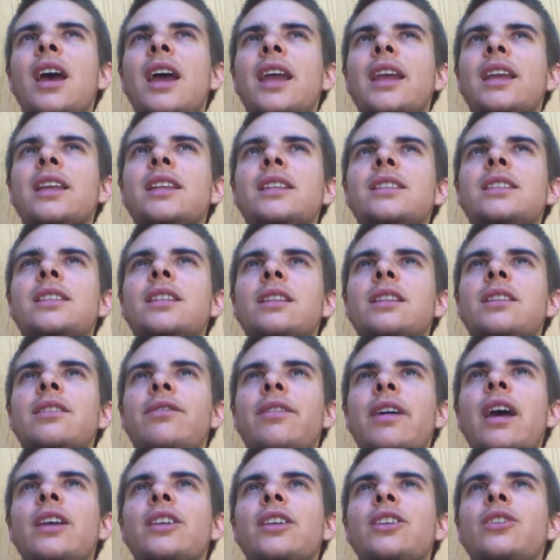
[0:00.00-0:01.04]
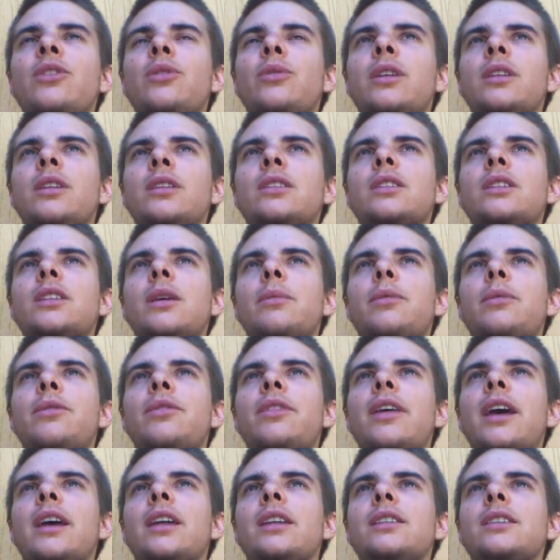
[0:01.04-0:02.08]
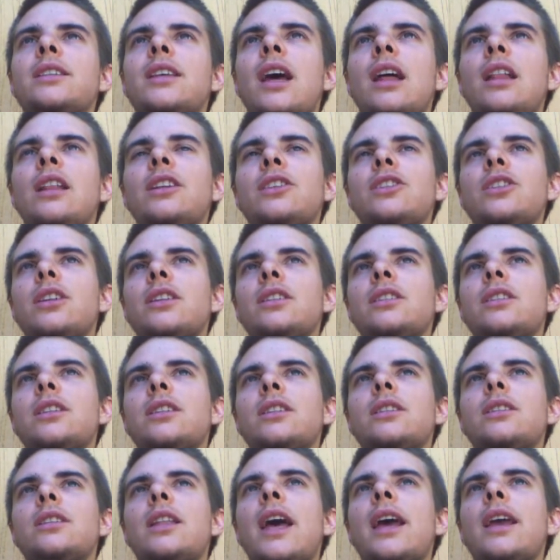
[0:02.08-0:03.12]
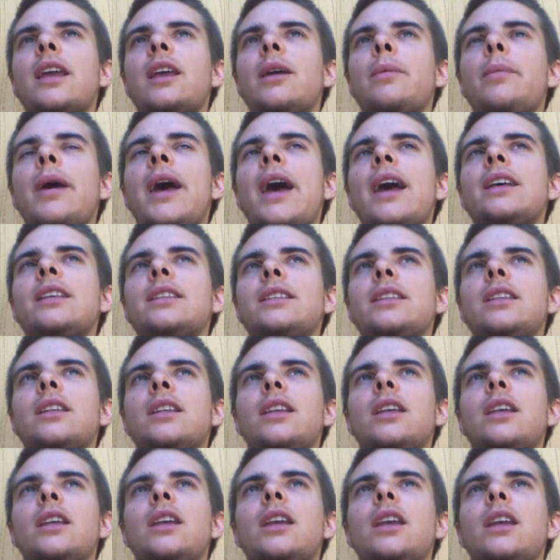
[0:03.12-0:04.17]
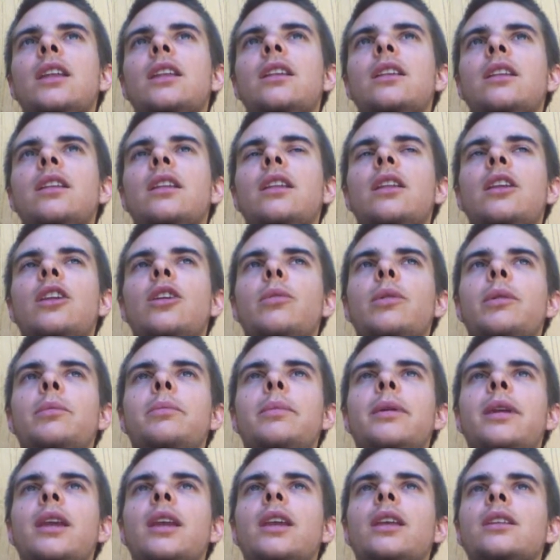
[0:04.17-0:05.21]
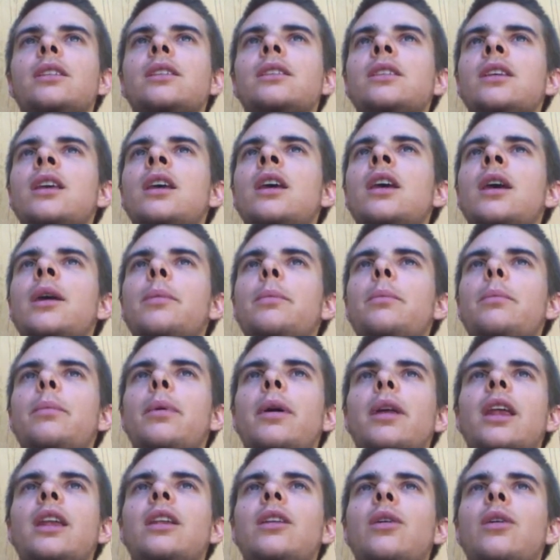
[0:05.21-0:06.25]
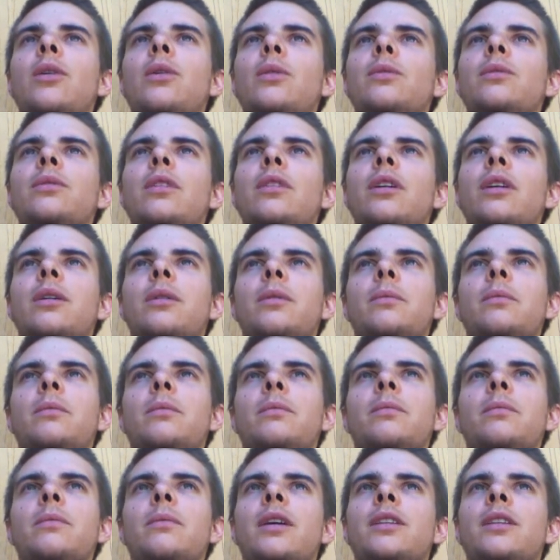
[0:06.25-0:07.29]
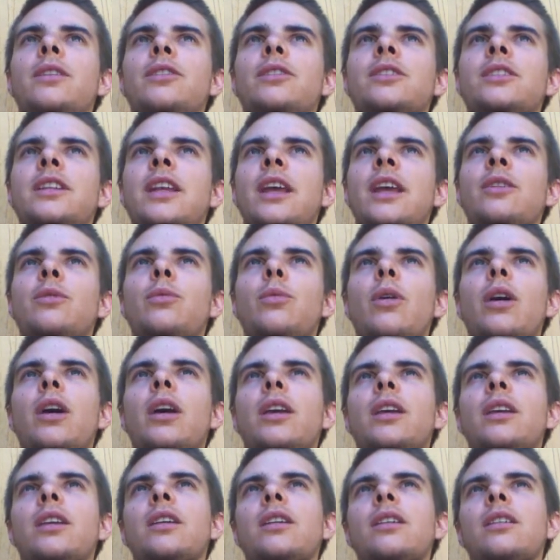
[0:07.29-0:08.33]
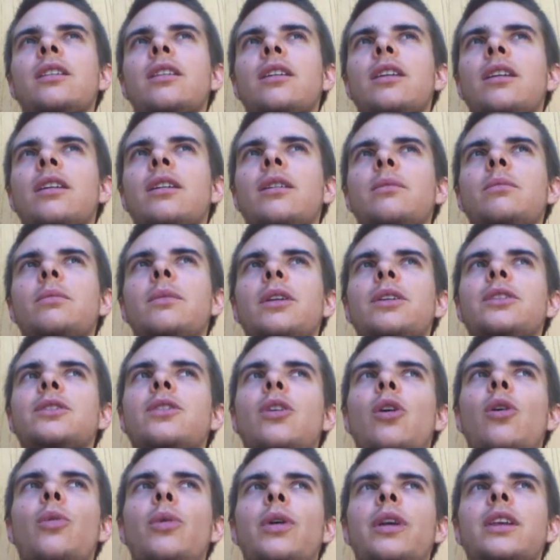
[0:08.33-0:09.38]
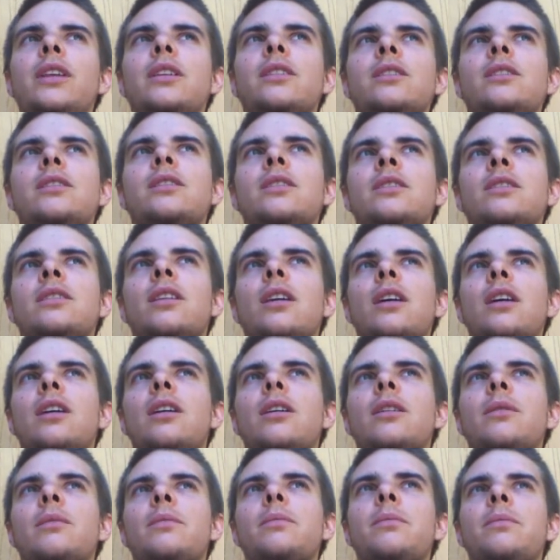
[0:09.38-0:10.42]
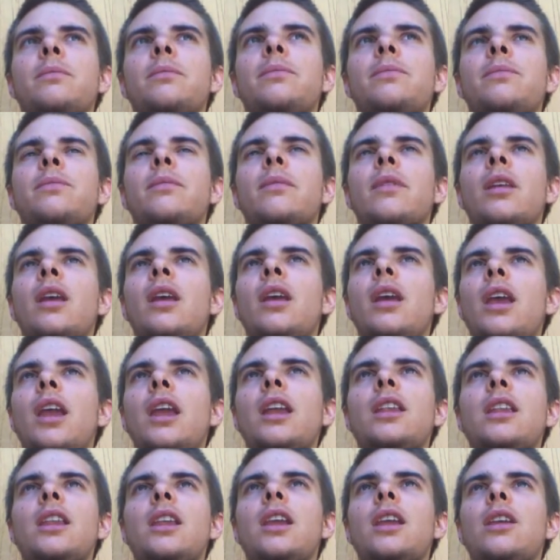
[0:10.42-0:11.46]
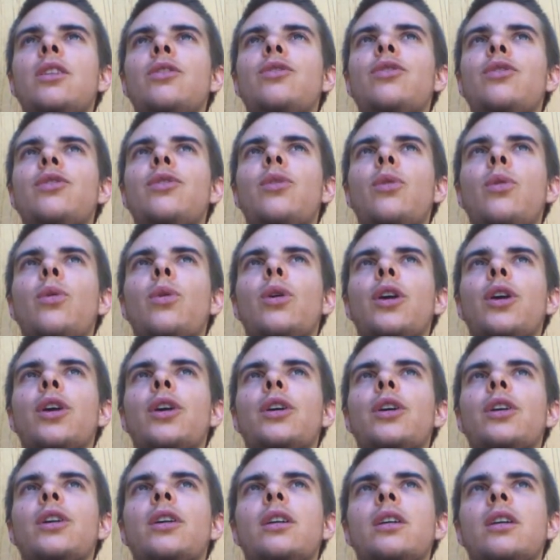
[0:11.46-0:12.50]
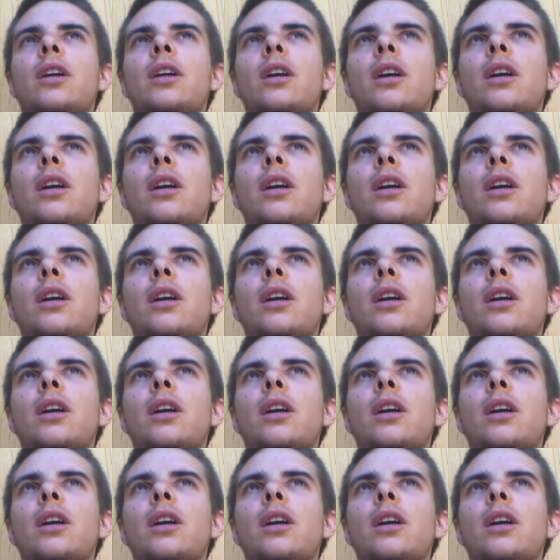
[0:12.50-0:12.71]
I can see the value in some of that intelligence and that capacity in human beings, but I don't understand why there's always a need for.